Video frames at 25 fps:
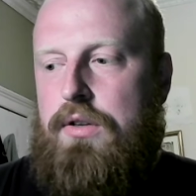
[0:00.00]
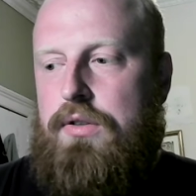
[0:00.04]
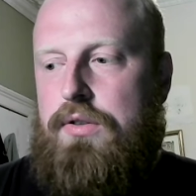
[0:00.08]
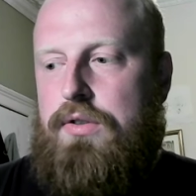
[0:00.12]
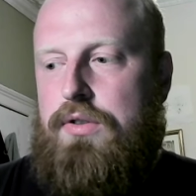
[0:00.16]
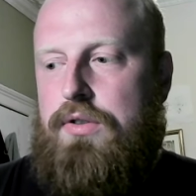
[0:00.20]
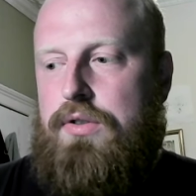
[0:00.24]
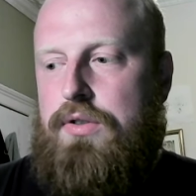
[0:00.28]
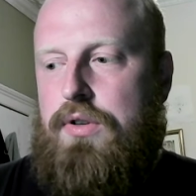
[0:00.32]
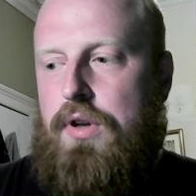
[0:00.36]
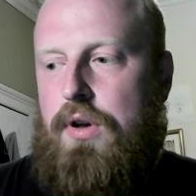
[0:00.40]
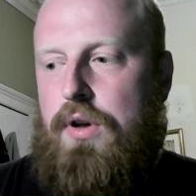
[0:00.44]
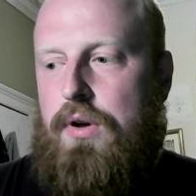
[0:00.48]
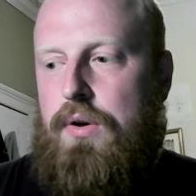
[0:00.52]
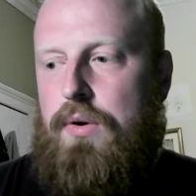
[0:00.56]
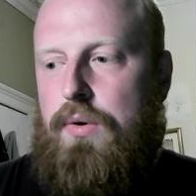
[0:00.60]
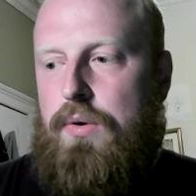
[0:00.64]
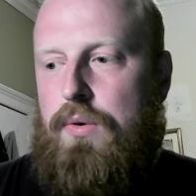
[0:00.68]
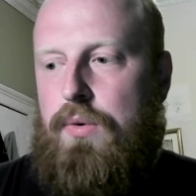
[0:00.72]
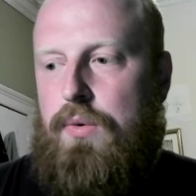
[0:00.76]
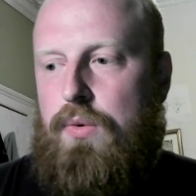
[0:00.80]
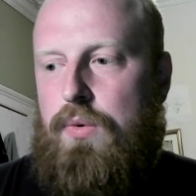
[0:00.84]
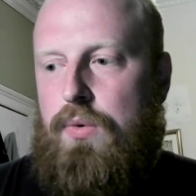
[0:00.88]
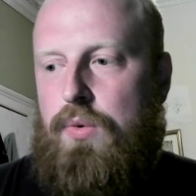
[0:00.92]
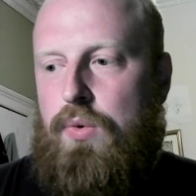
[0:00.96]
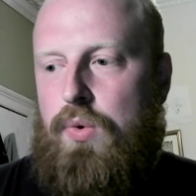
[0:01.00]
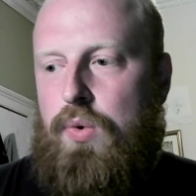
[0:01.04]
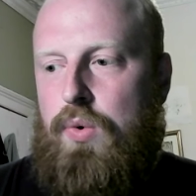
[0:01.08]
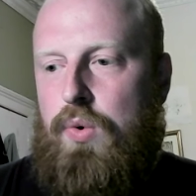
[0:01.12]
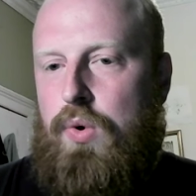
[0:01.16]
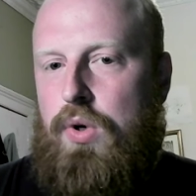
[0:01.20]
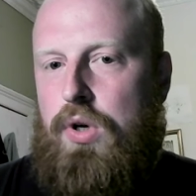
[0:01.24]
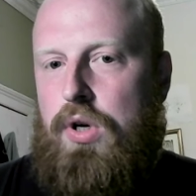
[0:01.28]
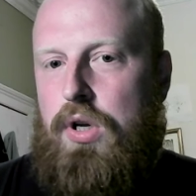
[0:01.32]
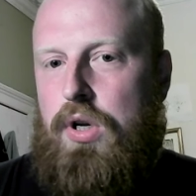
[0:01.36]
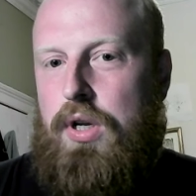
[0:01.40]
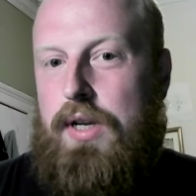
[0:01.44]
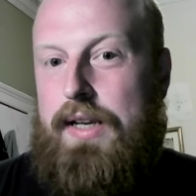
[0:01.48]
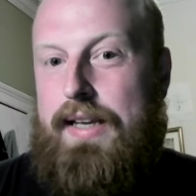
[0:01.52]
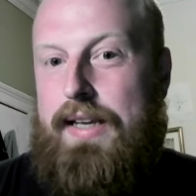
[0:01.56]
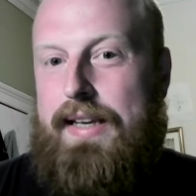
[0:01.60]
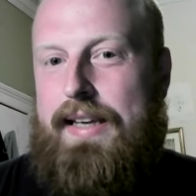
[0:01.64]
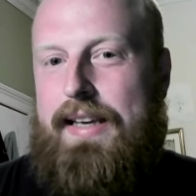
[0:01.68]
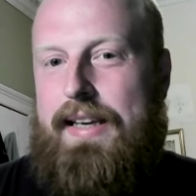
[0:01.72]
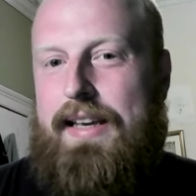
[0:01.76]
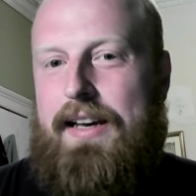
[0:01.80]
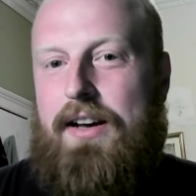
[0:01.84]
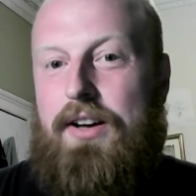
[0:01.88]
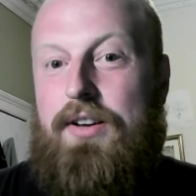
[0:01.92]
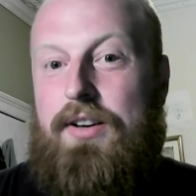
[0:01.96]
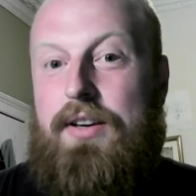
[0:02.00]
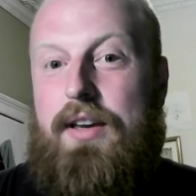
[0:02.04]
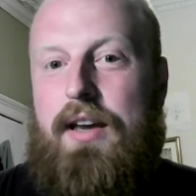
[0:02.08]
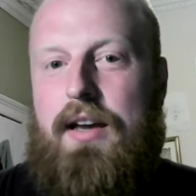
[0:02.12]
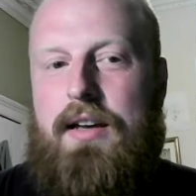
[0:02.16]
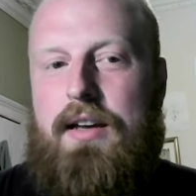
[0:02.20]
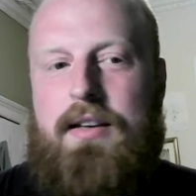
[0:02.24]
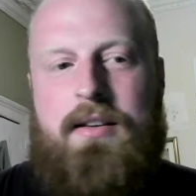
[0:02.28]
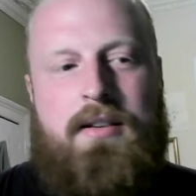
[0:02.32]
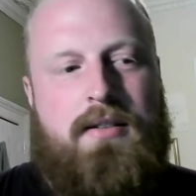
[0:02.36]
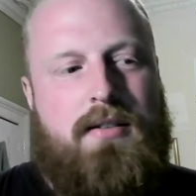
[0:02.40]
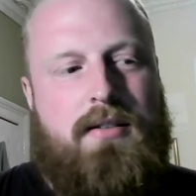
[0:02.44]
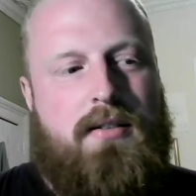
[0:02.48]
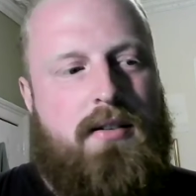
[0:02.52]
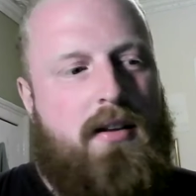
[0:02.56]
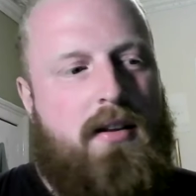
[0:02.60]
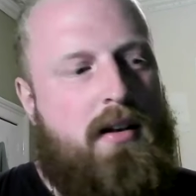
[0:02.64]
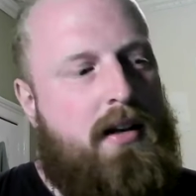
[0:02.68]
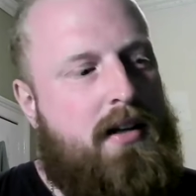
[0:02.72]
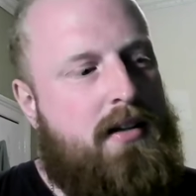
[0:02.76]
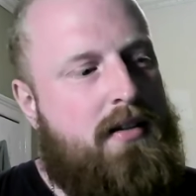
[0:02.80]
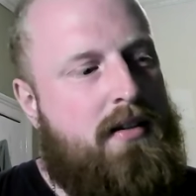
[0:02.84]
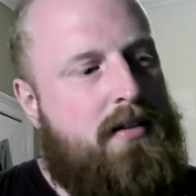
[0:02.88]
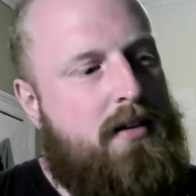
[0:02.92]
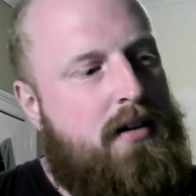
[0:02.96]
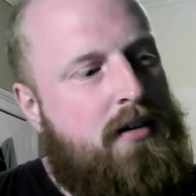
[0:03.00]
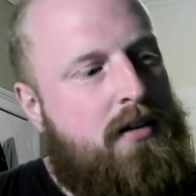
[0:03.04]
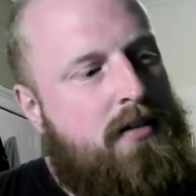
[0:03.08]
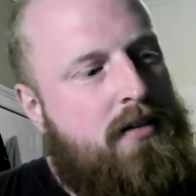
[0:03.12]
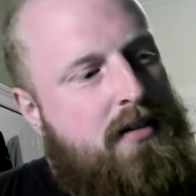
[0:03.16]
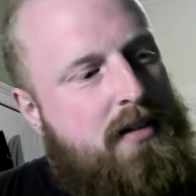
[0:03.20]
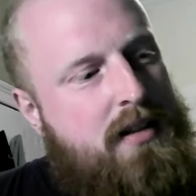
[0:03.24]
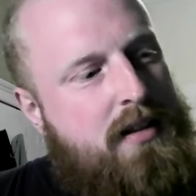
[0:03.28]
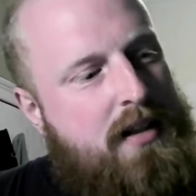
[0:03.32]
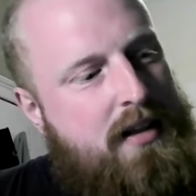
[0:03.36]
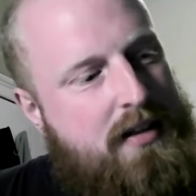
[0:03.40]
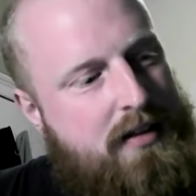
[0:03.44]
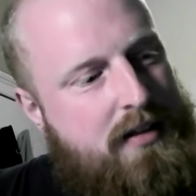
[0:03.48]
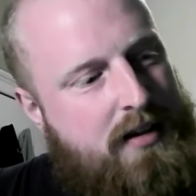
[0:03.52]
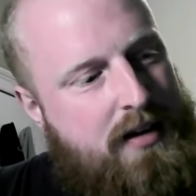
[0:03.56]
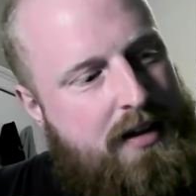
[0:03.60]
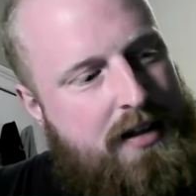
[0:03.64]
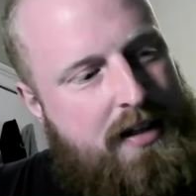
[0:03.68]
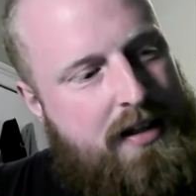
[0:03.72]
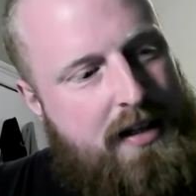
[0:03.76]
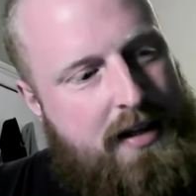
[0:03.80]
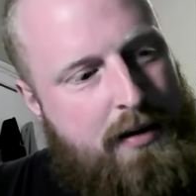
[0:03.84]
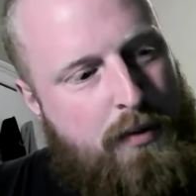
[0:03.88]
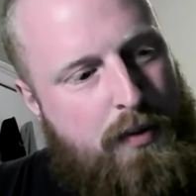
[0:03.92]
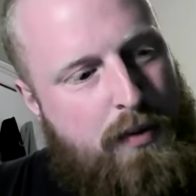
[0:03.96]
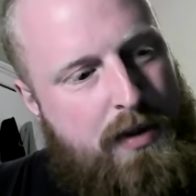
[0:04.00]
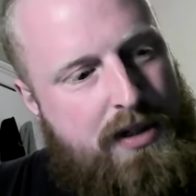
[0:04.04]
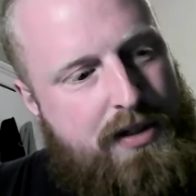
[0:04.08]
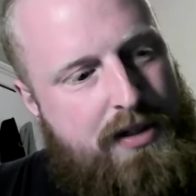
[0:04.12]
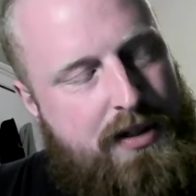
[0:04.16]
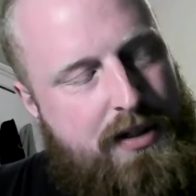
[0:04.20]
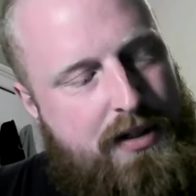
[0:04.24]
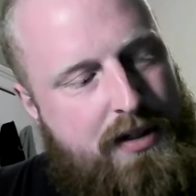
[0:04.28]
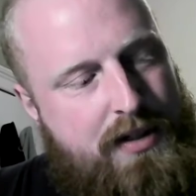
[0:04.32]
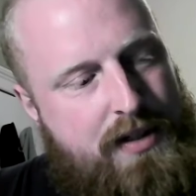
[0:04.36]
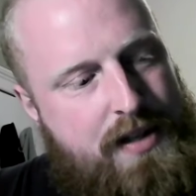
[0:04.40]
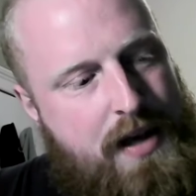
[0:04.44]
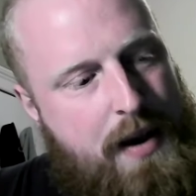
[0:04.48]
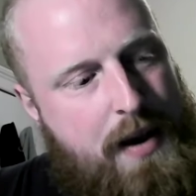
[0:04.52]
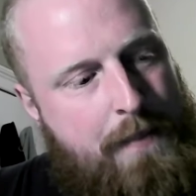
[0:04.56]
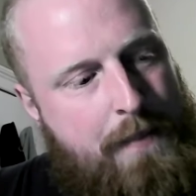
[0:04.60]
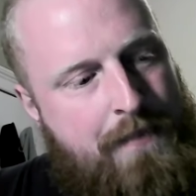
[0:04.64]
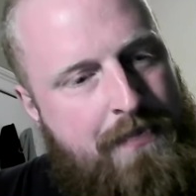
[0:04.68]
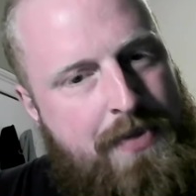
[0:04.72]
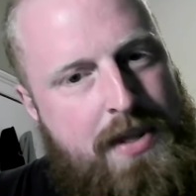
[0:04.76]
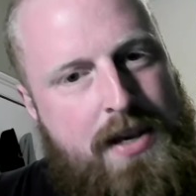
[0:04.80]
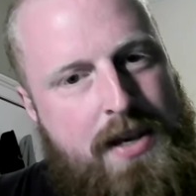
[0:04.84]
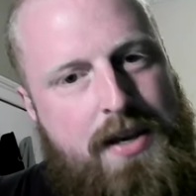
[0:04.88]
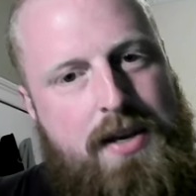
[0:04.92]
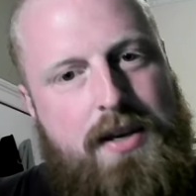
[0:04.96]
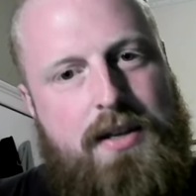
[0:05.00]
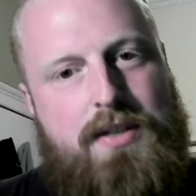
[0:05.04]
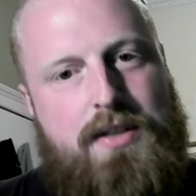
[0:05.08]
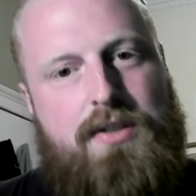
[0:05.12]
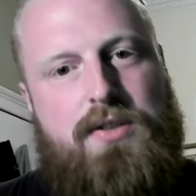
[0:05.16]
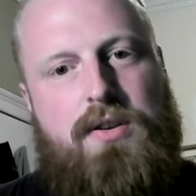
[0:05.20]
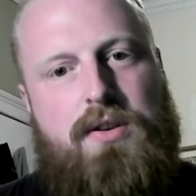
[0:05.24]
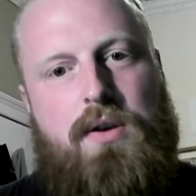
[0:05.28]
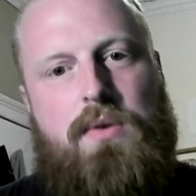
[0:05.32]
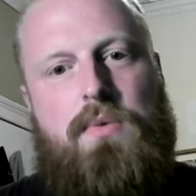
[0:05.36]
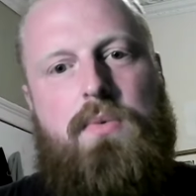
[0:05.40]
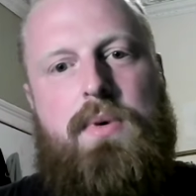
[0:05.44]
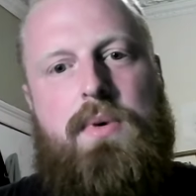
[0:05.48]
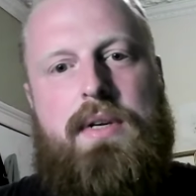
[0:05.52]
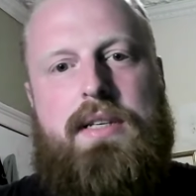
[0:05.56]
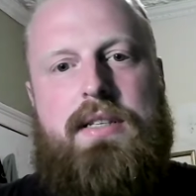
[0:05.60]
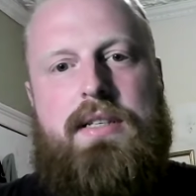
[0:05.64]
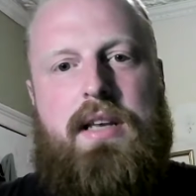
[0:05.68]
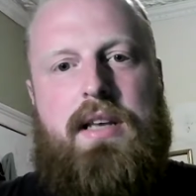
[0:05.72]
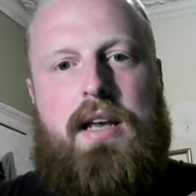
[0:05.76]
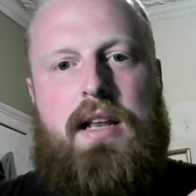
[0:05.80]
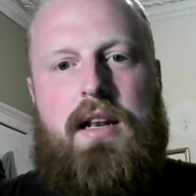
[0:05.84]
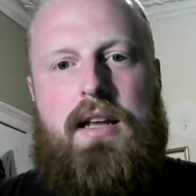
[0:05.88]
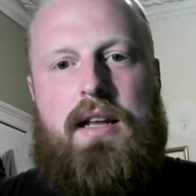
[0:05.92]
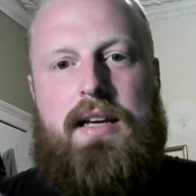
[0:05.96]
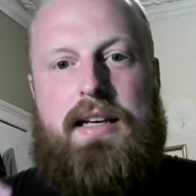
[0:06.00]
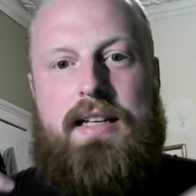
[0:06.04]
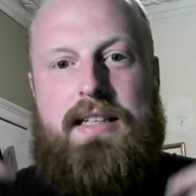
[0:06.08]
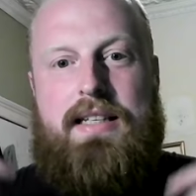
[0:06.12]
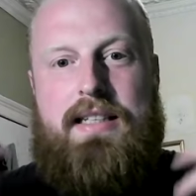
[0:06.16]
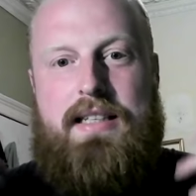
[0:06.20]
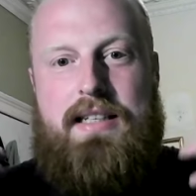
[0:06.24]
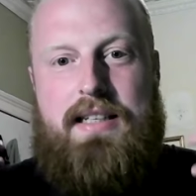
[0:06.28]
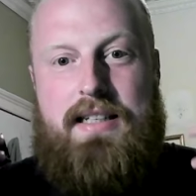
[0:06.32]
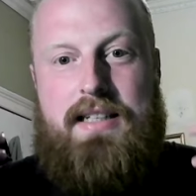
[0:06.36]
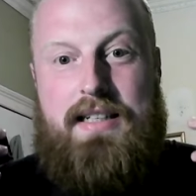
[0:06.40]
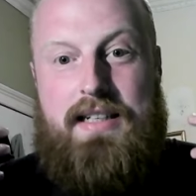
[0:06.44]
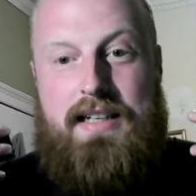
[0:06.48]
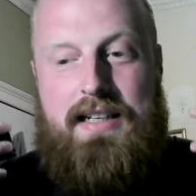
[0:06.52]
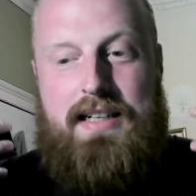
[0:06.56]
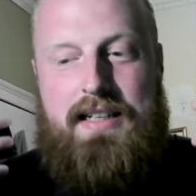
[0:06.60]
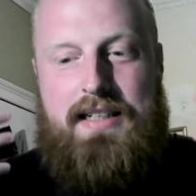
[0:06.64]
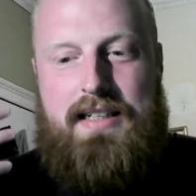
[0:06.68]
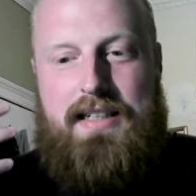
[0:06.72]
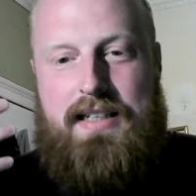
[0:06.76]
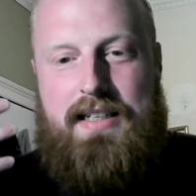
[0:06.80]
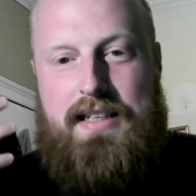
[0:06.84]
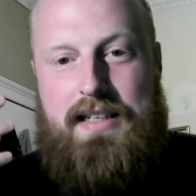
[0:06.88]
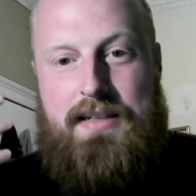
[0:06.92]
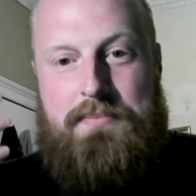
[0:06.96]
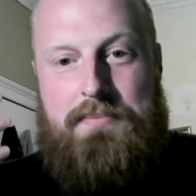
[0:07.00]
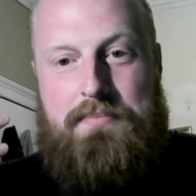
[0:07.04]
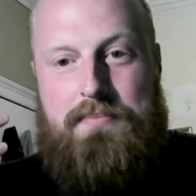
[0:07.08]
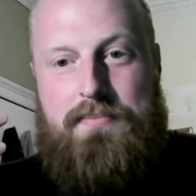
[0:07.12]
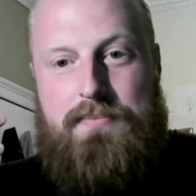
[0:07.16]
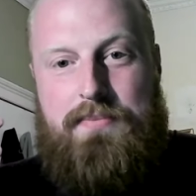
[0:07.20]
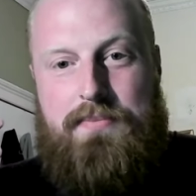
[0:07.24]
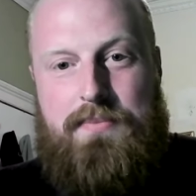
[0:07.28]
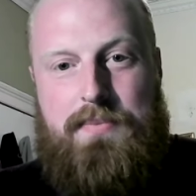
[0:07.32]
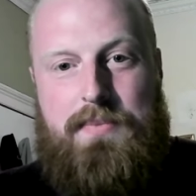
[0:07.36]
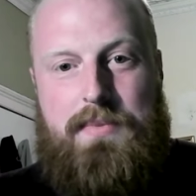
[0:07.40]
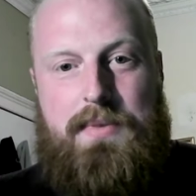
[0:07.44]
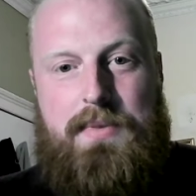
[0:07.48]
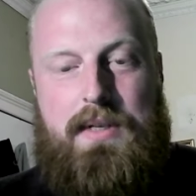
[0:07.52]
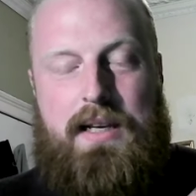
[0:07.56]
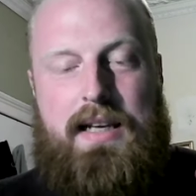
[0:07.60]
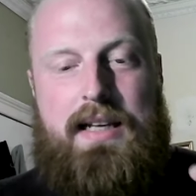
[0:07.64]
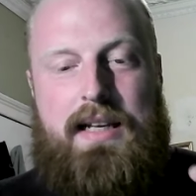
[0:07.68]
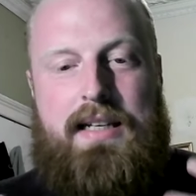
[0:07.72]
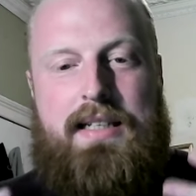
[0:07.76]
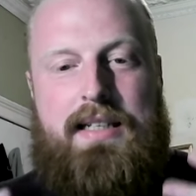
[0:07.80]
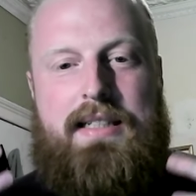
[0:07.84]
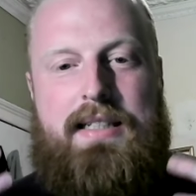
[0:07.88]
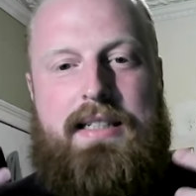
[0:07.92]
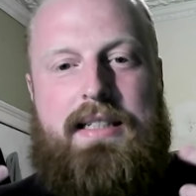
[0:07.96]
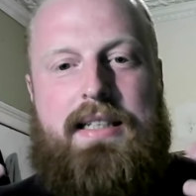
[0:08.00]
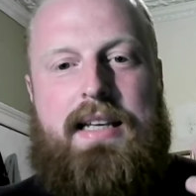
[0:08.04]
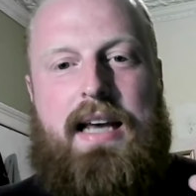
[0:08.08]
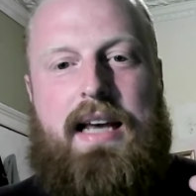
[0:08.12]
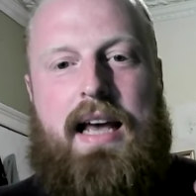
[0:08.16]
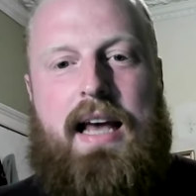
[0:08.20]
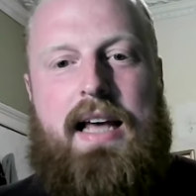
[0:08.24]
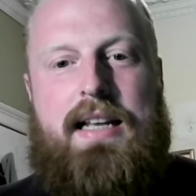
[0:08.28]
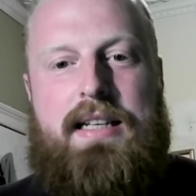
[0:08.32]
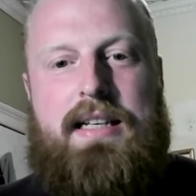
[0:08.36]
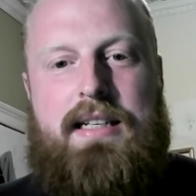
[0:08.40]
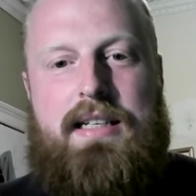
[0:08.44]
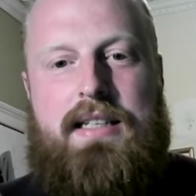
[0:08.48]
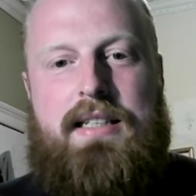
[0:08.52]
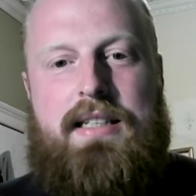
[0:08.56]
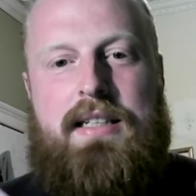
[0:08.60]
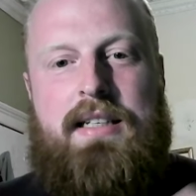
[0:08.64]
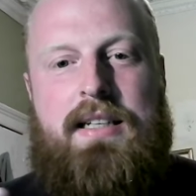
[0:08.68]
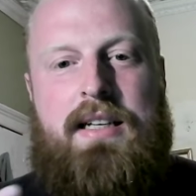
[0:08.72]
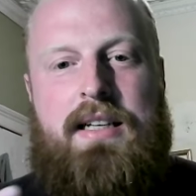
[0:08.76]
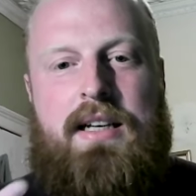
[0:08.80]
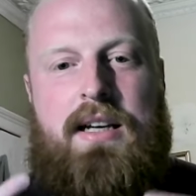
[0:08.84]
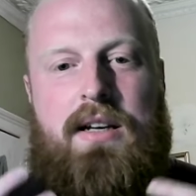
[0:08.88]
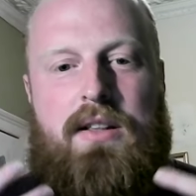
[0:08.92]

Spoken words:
So, yeah, okay. So let's go to this idea, which is that, so we say like it's an intent.